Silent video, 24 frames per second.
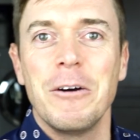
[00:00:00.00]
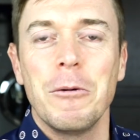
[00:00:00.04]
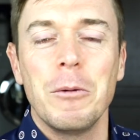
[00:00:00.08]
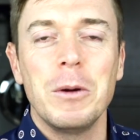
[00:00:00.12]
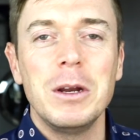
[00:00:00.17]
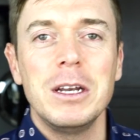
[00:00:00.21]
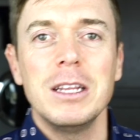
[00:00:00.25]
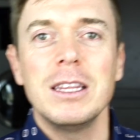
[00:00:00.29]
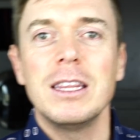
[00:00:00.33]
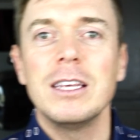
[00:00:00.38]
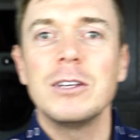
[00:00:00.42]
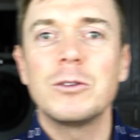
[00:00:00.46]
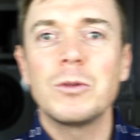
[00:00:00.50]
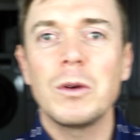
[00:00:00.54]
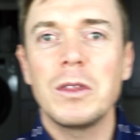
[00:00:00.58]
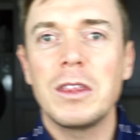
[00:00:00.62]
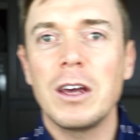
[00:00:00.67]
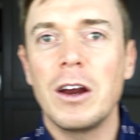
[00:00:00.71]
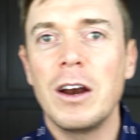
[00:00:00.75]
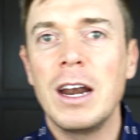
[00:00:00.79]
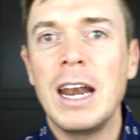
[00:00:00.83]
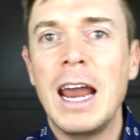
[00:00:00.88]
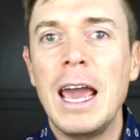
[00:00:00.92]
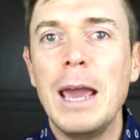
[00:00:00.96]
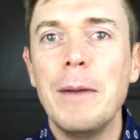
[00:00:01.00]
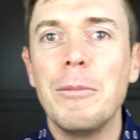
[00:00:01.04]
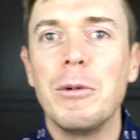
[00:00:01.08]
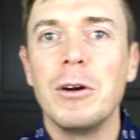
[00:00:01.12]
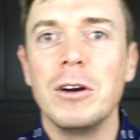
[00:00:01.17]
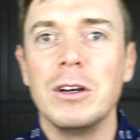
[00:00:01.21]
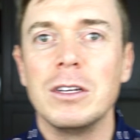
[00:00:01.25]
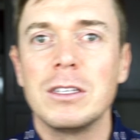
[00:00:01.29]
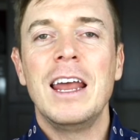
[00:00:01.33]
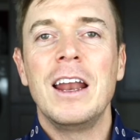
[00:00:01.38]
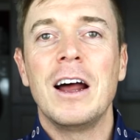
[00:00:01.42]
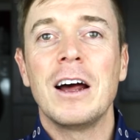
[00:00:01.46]
We did this with our
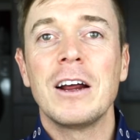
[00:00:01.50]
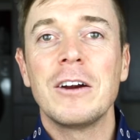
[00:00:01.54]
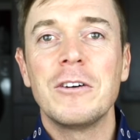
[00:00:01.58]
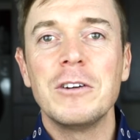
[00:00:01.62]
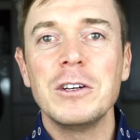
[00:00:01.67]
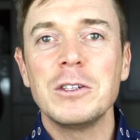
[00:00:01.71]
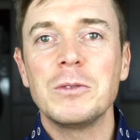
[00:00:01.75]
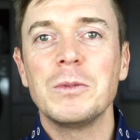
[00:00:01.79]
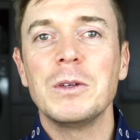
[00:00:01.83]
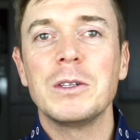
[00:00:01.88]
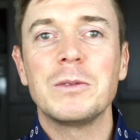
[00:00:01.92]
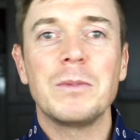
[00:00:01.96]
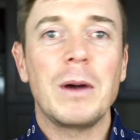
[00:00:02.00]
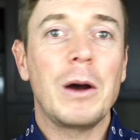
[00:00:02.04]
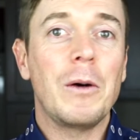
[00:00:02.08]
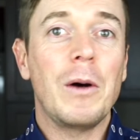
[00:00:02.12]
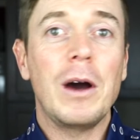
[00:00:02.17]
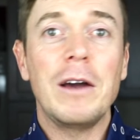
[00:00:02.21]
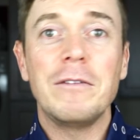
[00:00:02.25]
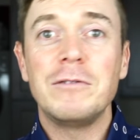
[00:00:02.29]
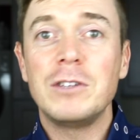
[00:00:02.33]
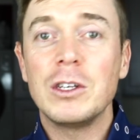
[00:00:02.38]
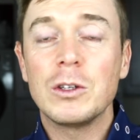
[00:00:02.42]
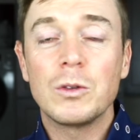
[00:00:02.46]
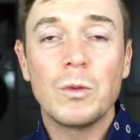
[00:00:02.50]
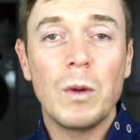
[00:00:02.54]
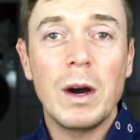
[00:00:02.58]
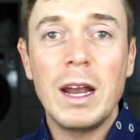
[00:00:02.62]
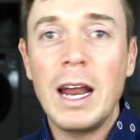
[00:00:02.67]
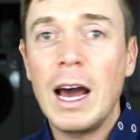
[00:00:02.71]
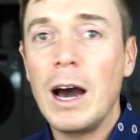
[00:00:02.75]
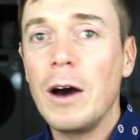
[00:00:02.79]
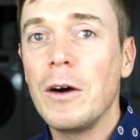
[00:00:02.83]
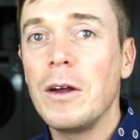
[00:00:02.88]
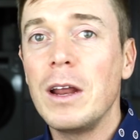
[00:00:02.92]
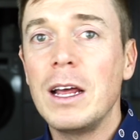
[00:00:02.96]
neighbors. And on Christmas, my wife just
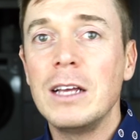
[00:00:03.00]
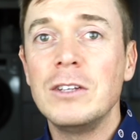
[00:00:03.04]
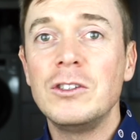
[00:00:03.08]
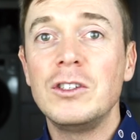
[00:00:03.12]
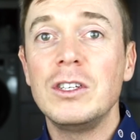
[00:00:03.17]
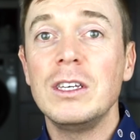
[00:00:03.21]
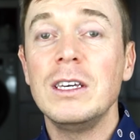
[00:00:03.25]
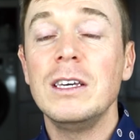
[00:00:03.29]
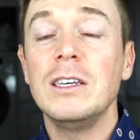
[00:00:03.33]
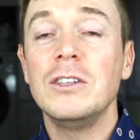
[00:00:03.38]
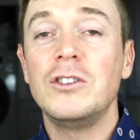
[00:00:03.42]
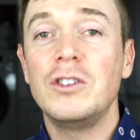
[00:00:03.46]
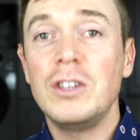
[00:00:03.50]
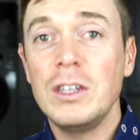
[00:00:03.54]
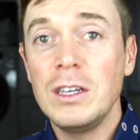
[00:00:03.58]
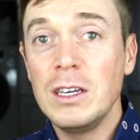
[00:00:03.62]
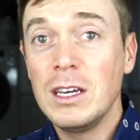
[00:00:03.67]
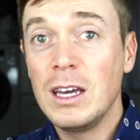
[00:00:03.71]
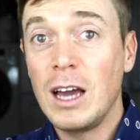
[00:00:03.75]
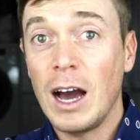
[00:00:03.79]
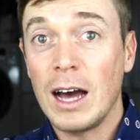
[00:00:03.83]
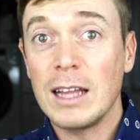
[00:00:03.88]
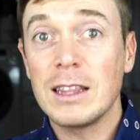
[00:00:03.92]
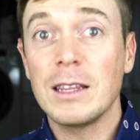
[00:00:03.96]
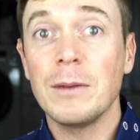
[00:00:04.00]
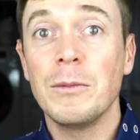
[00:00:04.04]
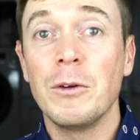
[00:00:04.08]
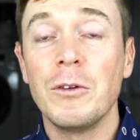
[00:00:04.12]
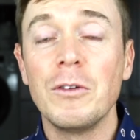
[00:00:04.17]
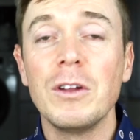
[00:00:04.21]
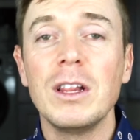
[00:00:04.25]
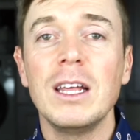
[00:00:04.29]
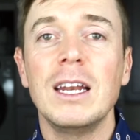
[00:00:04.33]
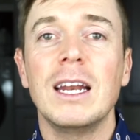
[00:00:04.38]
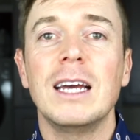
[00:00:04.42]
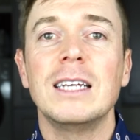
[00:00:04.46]
went out and she got them a
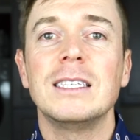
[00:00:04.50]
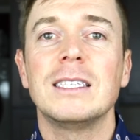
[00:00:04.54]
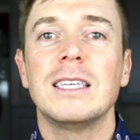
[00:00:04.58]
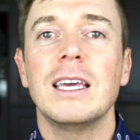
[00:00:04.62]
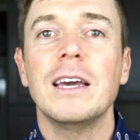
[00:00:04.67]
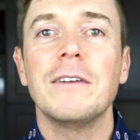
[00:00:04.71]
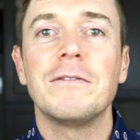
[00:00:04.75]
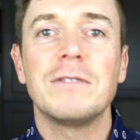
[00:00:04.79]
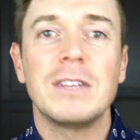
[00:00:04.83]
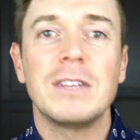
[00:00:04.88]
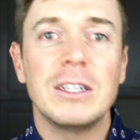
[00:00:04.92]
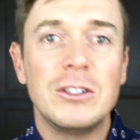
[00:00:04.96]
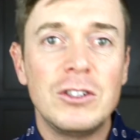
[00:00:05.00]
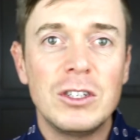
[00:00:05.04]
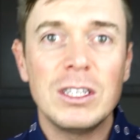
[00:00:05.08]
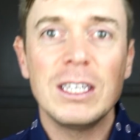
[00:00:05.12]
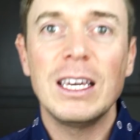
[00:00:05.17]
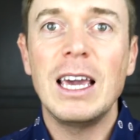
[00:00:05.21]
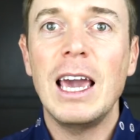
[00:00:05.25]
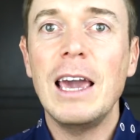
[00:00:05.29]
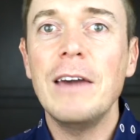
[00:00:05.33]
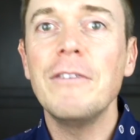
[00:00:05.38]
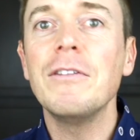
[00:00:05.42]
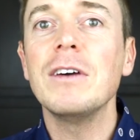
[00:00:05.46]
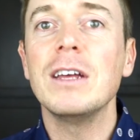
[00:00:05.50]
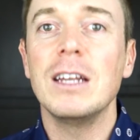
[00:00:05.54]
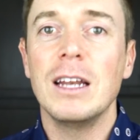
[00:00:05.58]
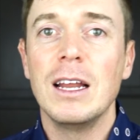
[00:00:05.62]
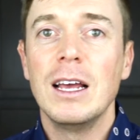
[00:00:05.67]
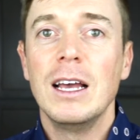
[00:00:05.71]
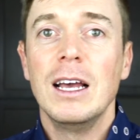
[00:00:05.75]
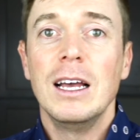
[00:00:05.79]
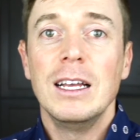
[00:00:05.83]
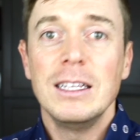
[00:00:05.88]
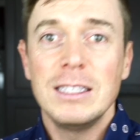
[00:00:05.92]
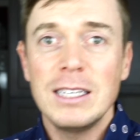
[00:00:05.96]
really nice gift, and she gave
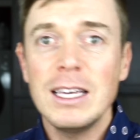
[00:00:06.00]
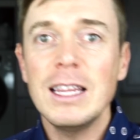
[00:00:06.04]
it to